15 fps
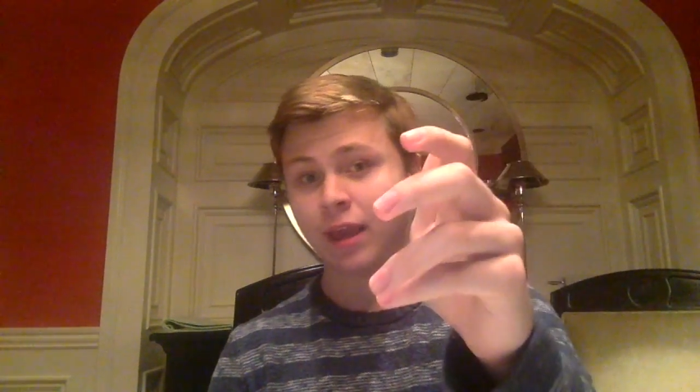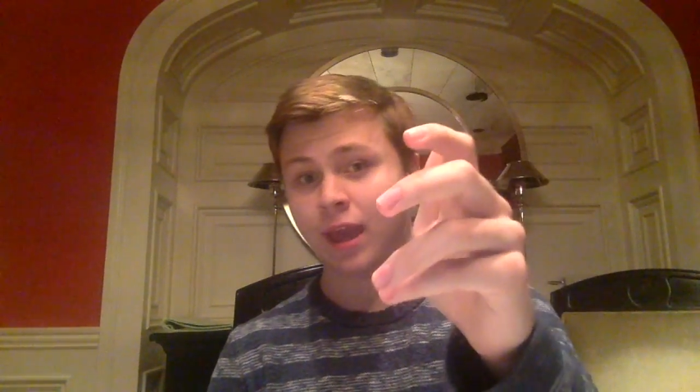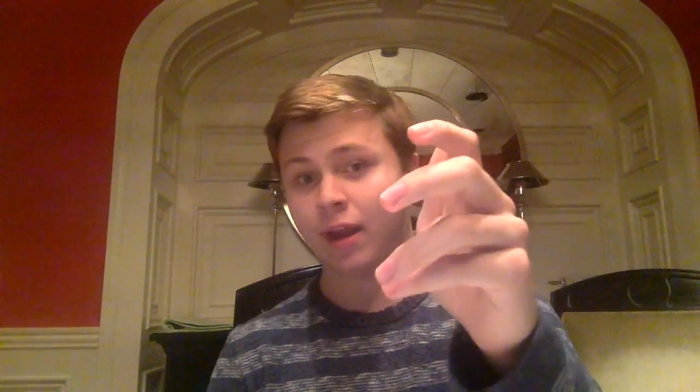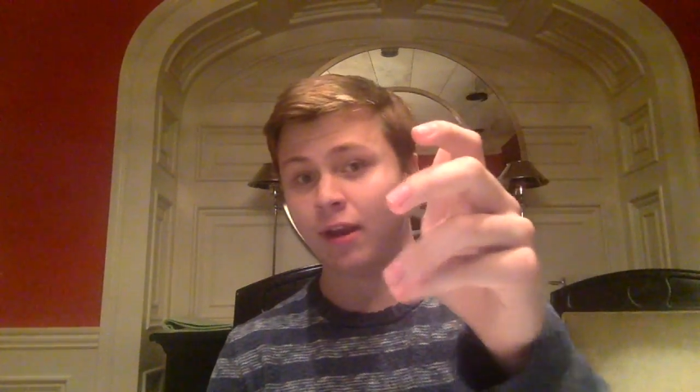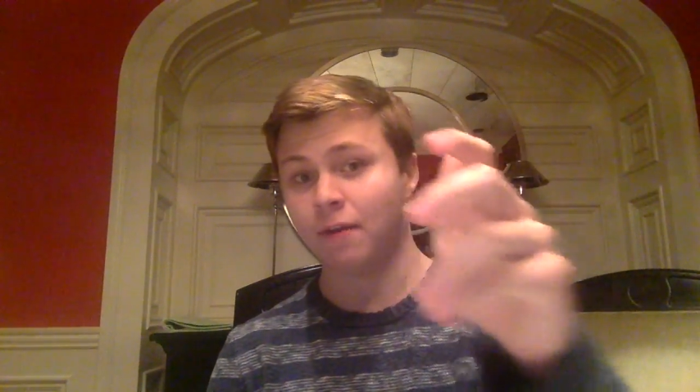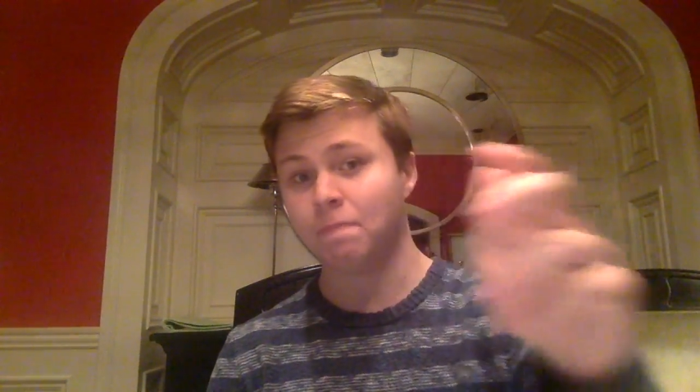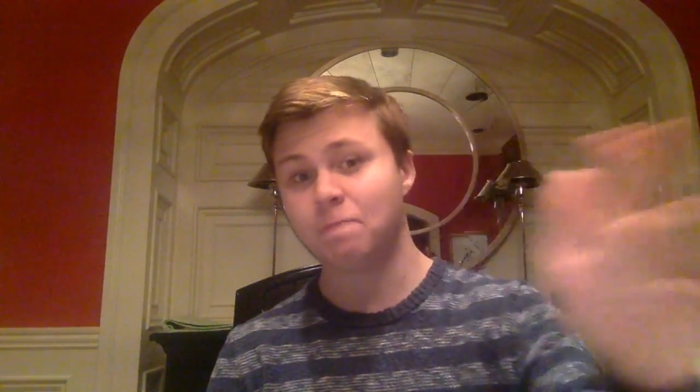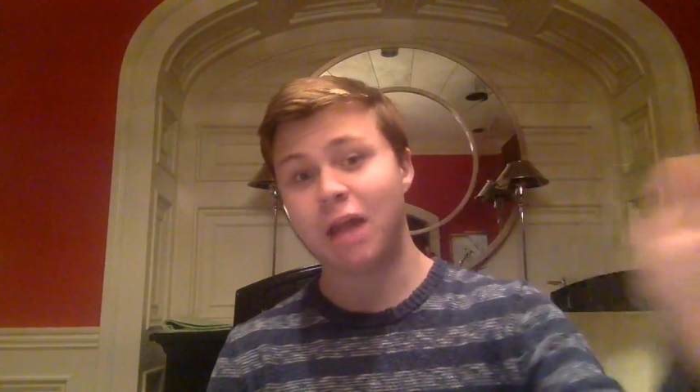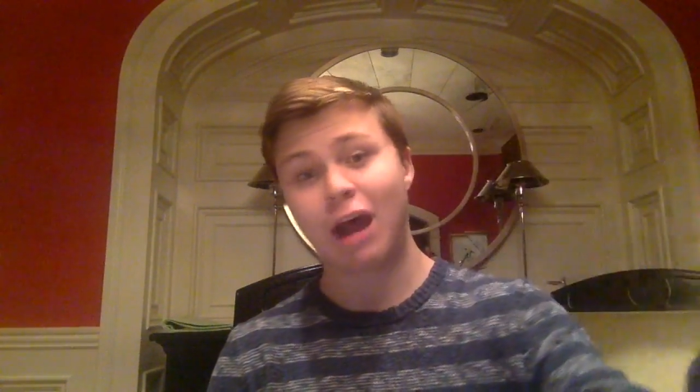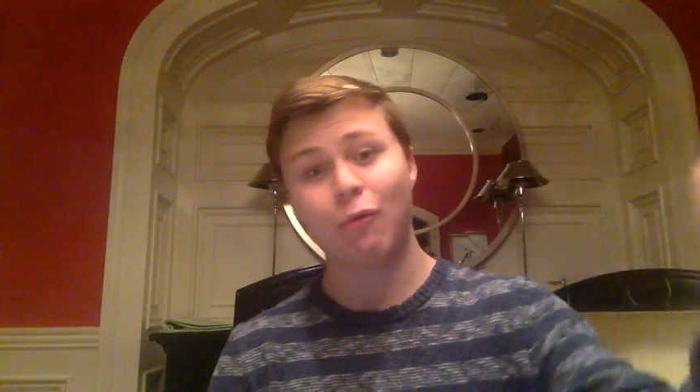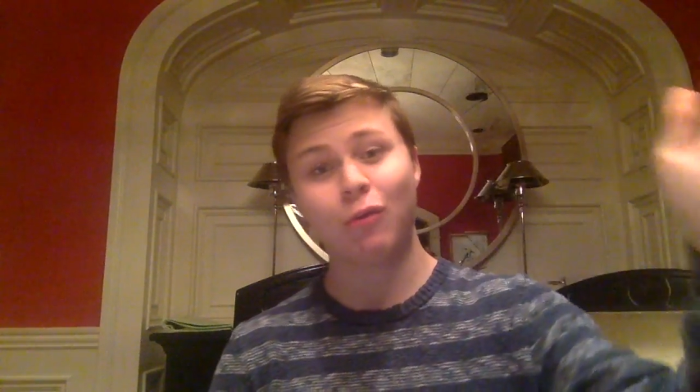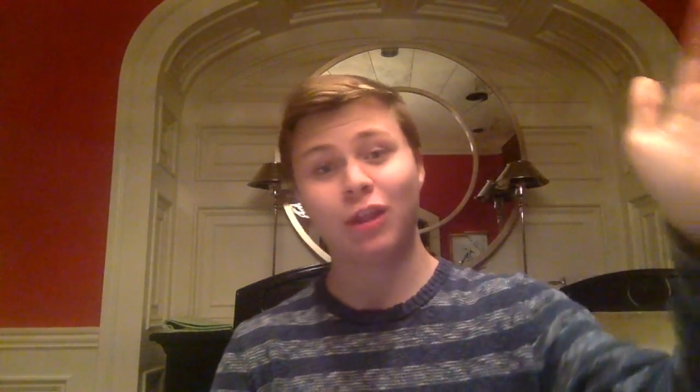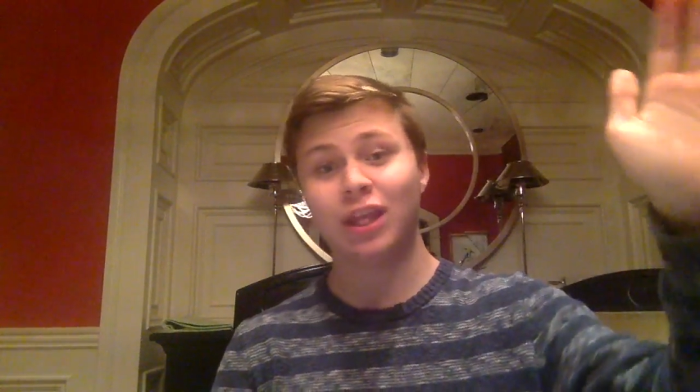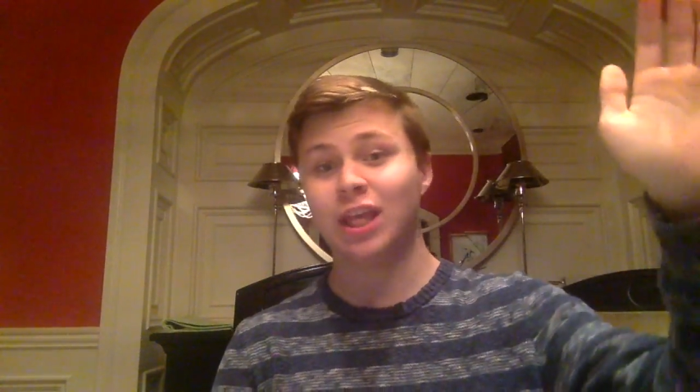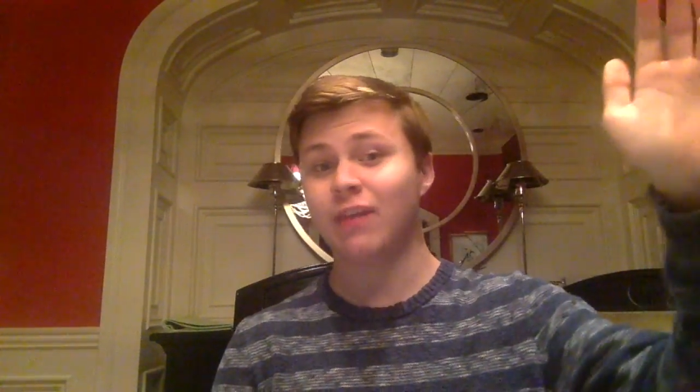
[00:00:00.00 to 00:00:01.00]
candidate, not
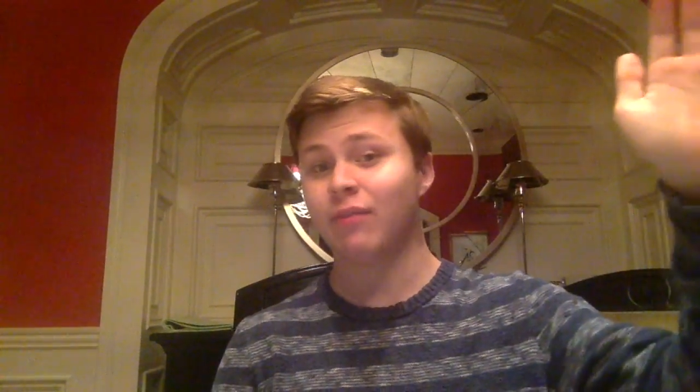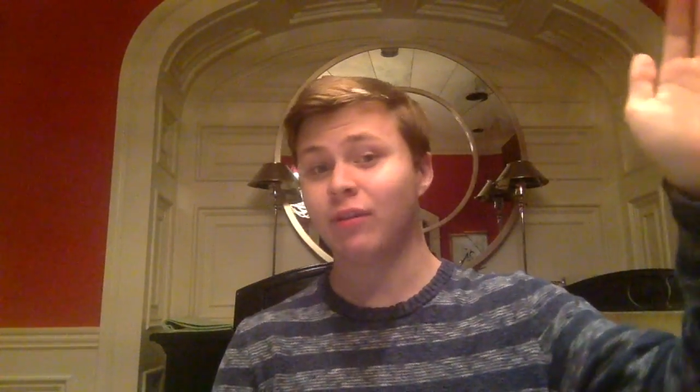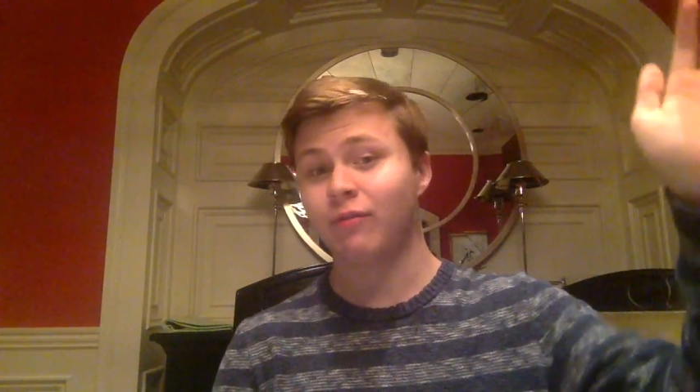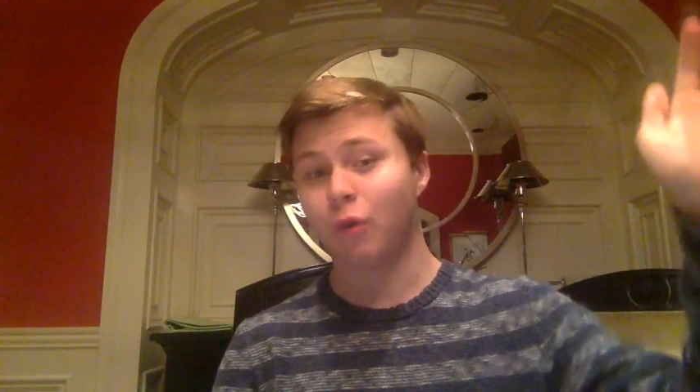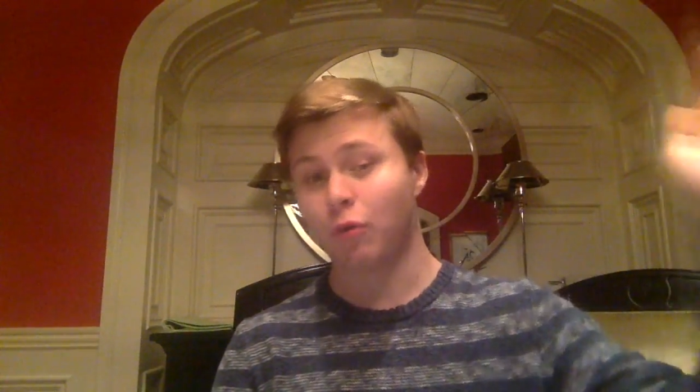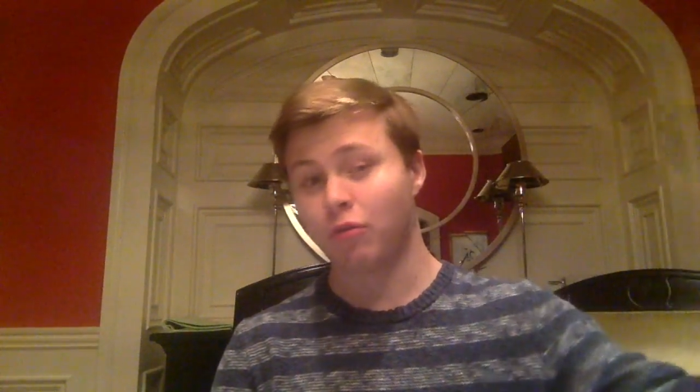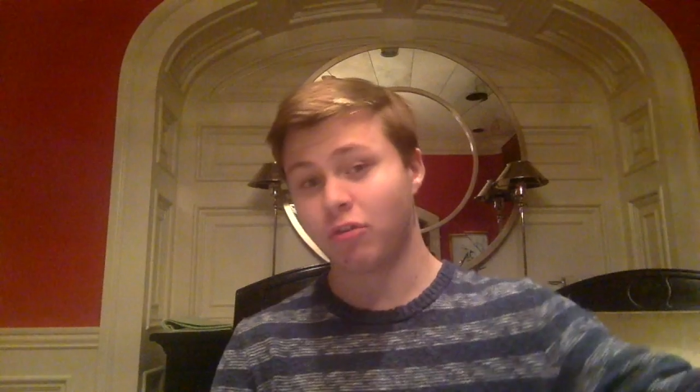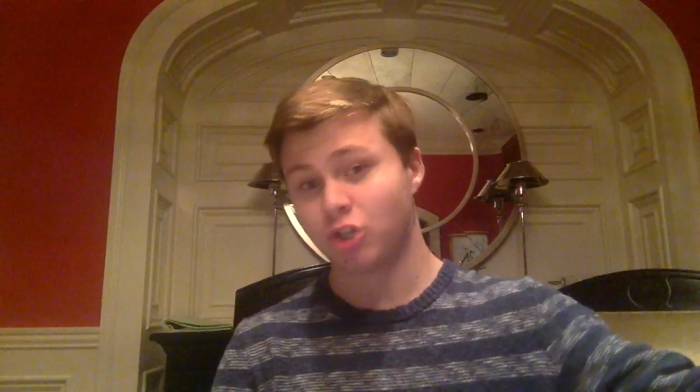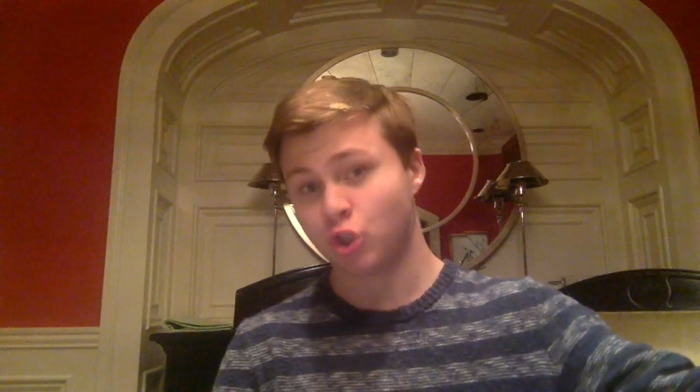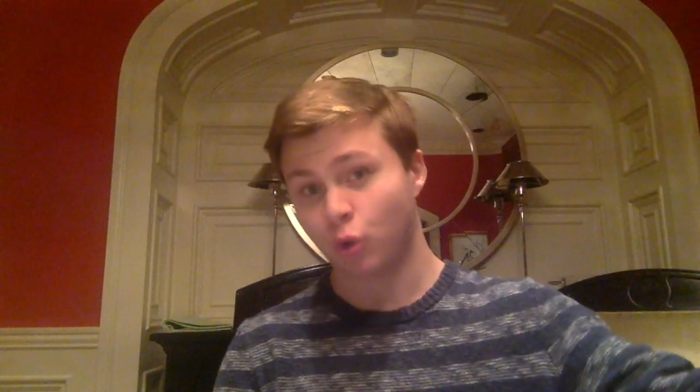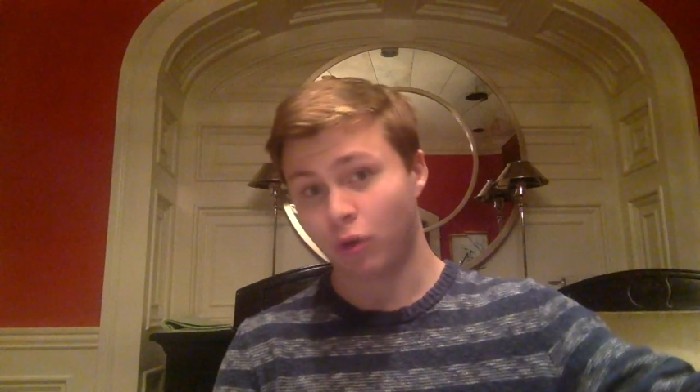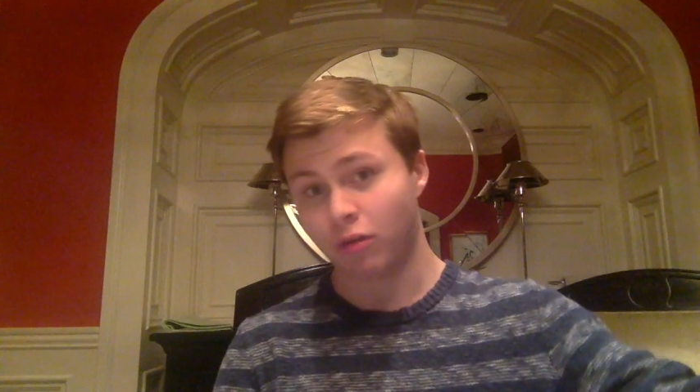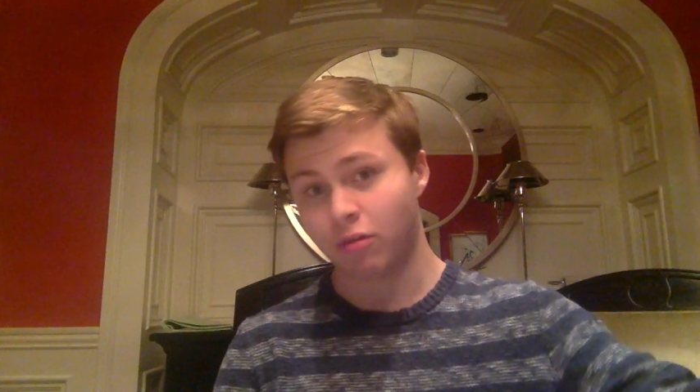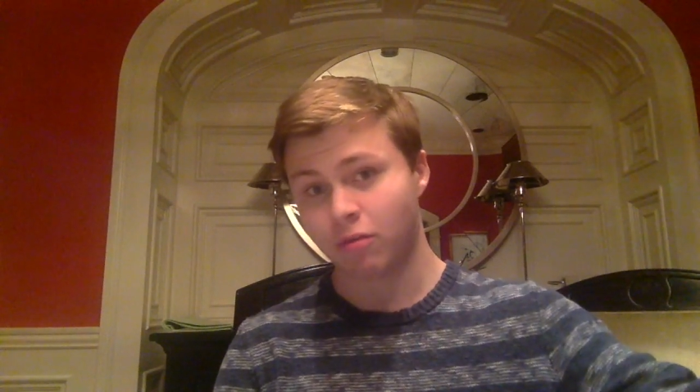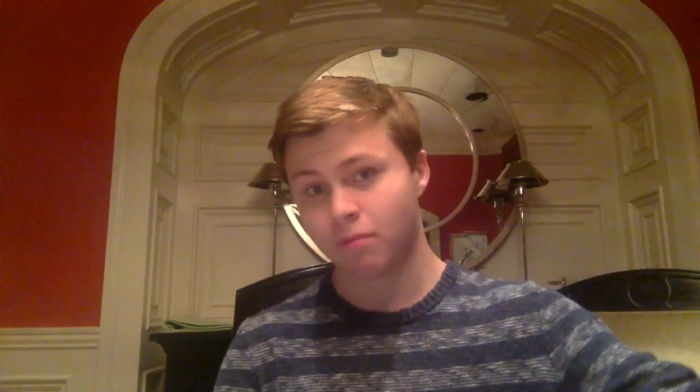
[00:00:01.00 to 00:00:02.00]
really giving voters a
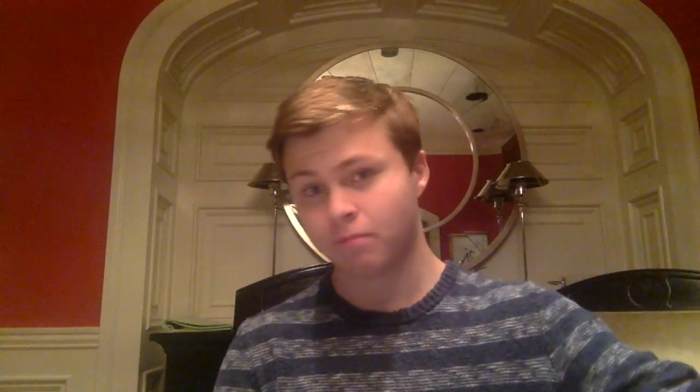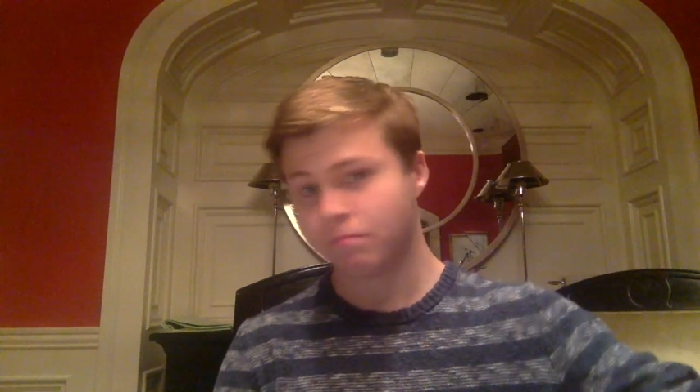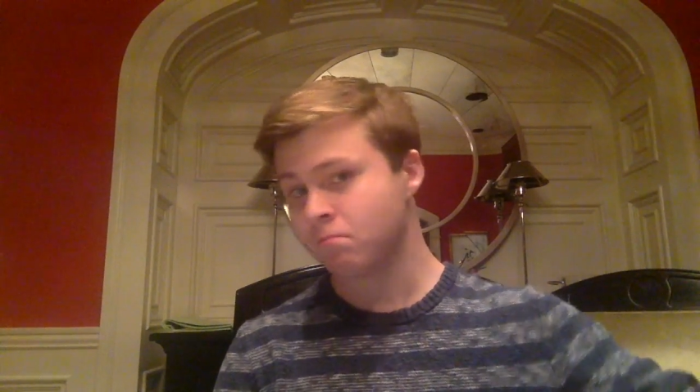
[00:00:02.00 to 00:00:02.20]
choice.